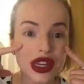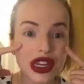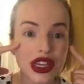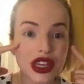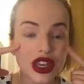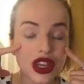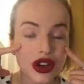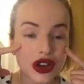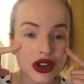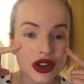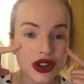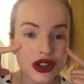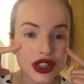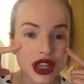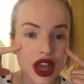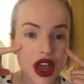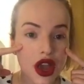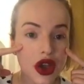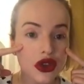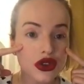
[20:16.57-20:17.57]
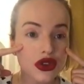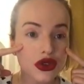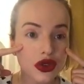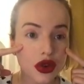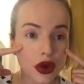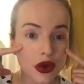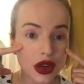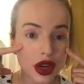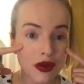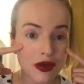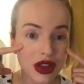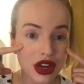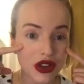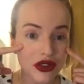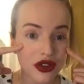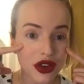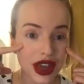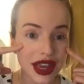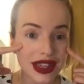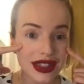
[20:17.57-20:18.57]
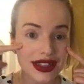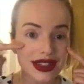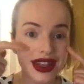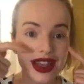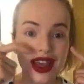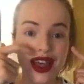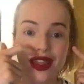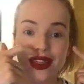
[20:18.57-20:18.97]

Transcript: years to grow your middle voice.